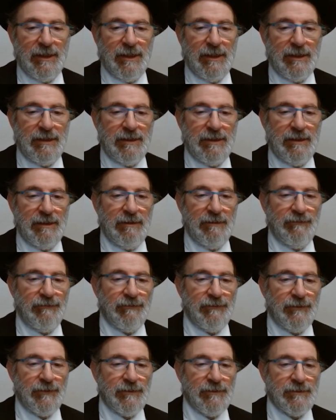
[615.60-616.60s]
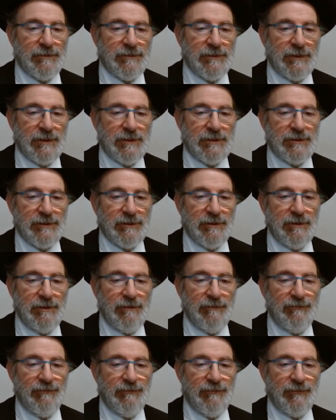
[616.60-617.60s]
and if the rook takes on
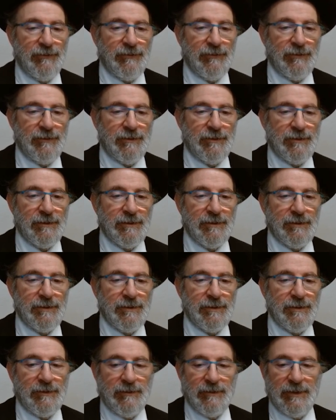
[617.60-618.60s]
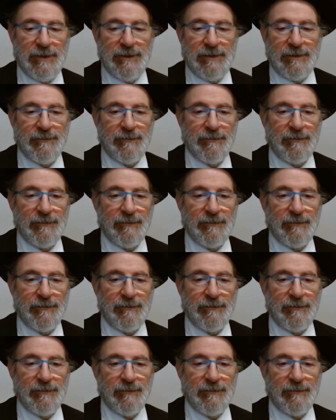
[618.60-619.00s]
e4, queen.